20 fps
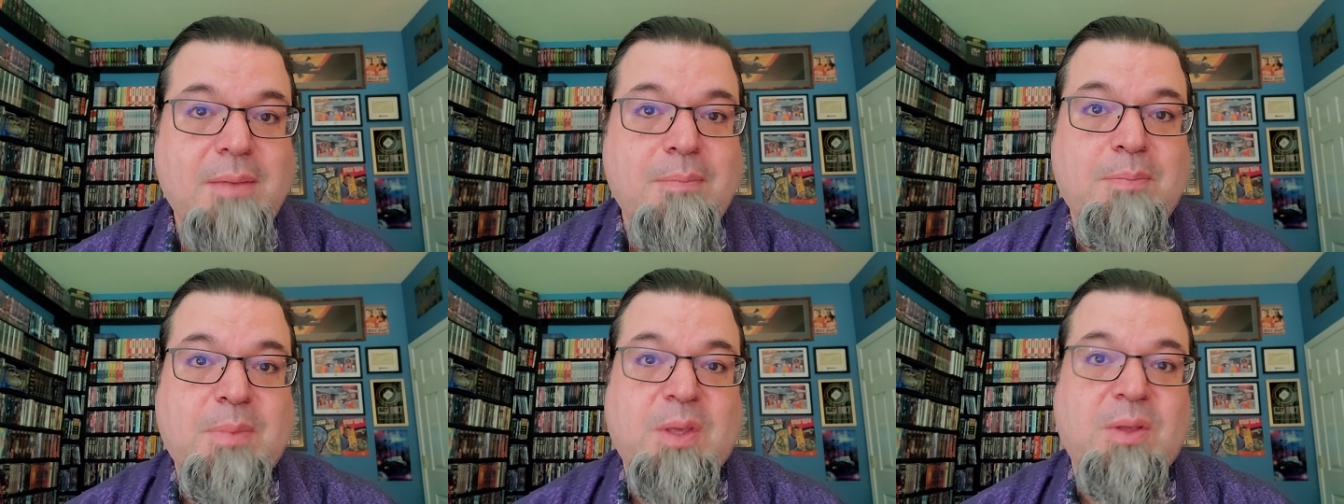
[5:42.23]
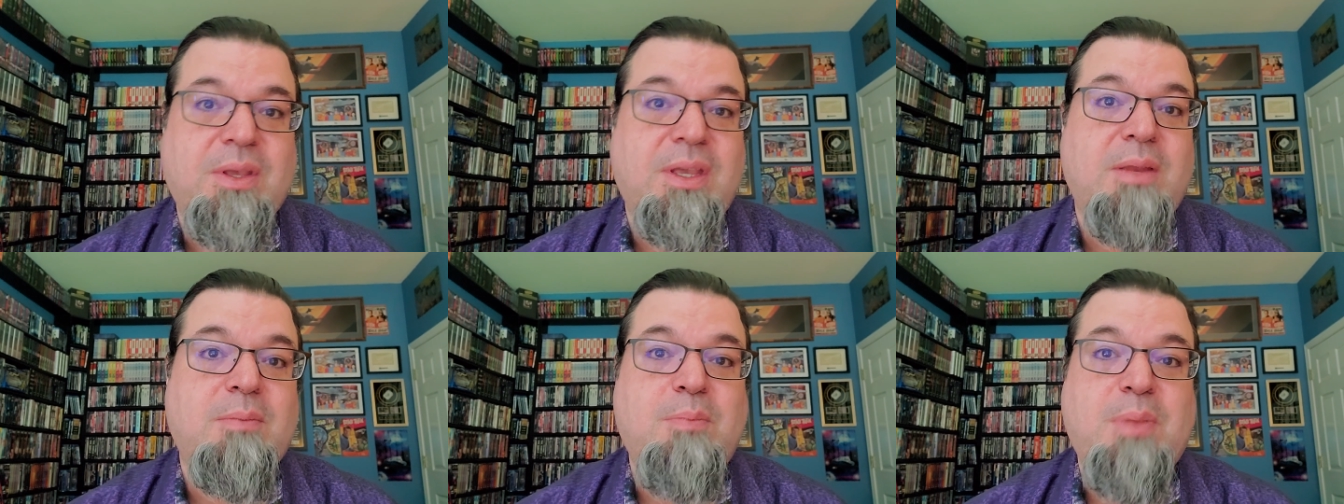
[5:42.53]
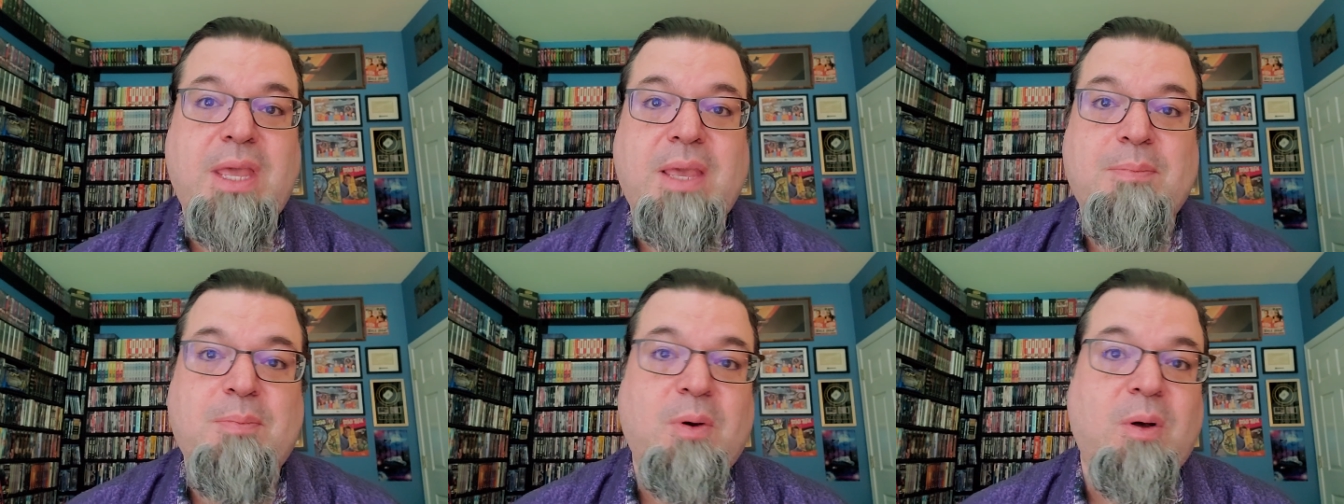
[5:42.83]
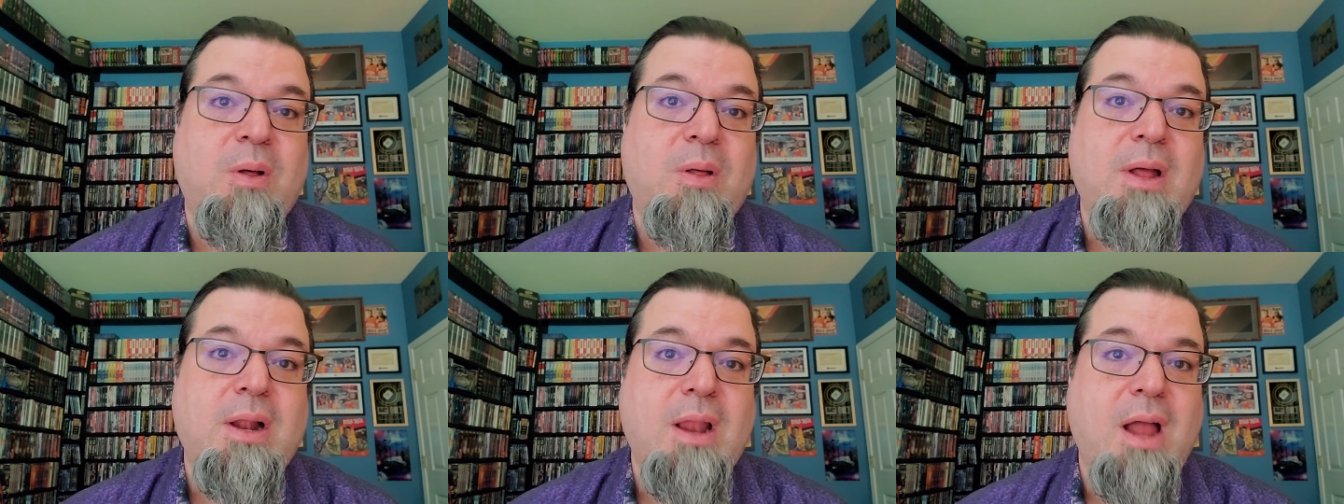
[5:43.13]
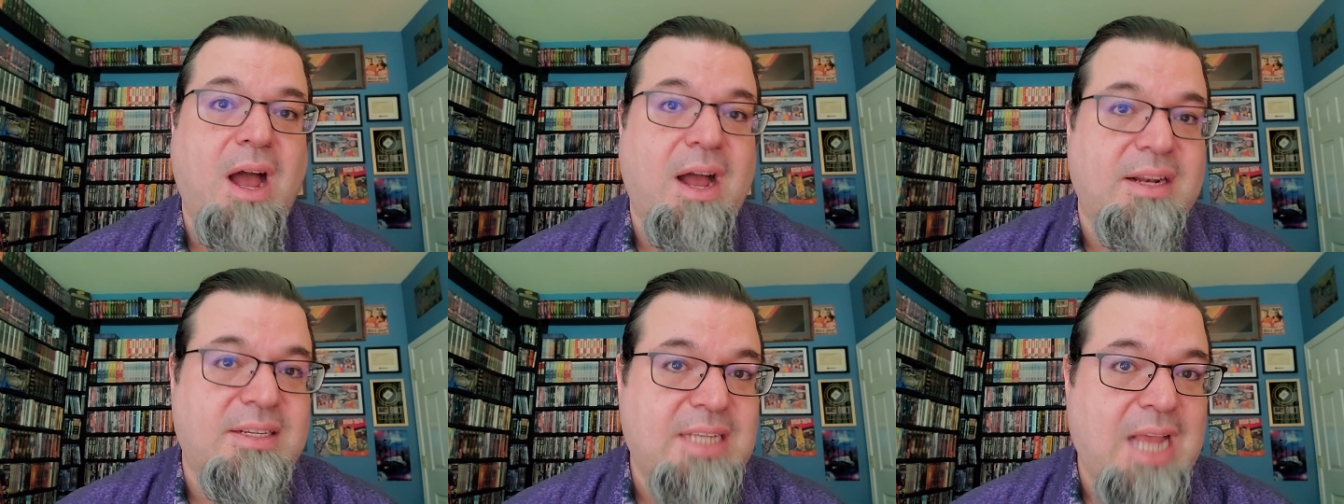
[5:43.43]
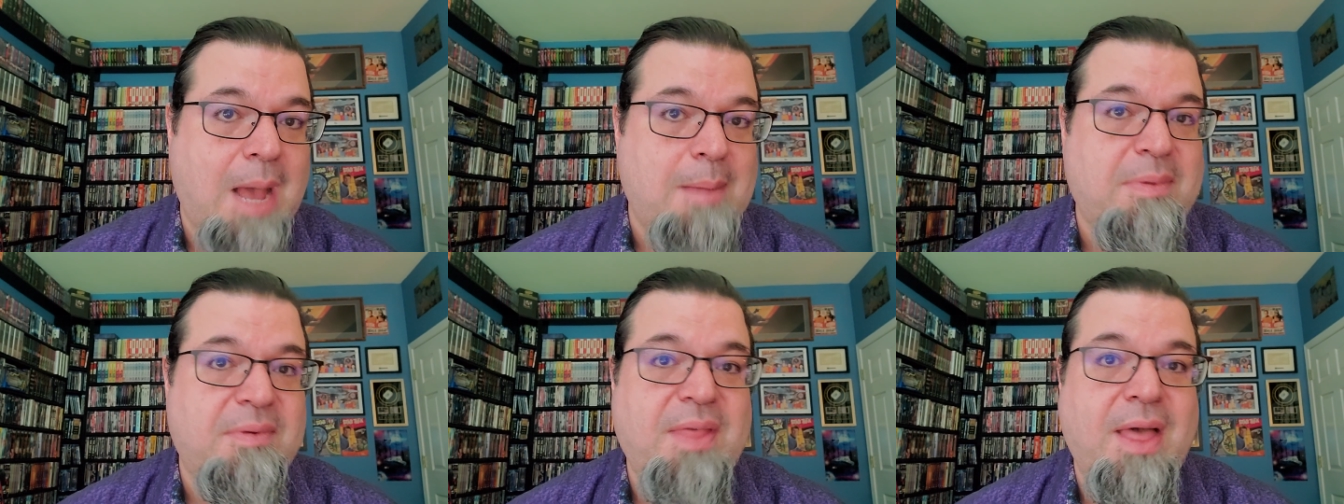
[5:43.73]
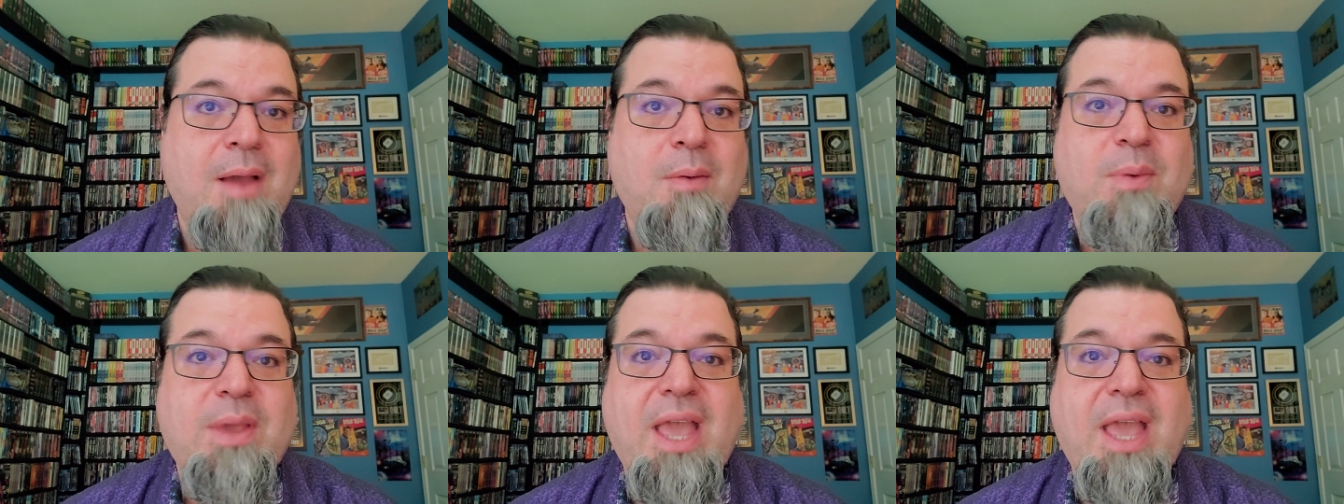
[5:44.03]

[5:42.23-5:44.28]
million people. On top of that,